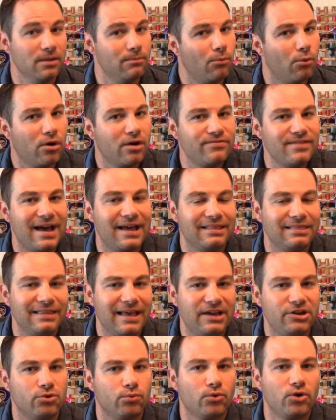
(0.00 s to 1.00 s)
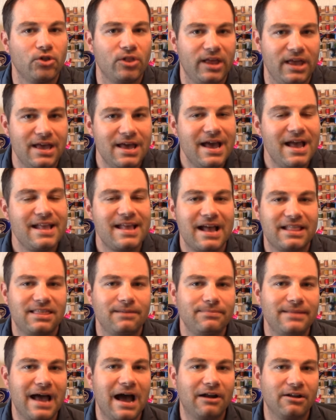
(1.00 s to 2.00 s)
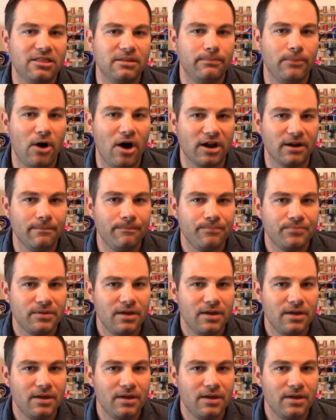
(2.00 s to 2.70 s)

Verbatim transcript: more of that lead to really get them down to the bottom.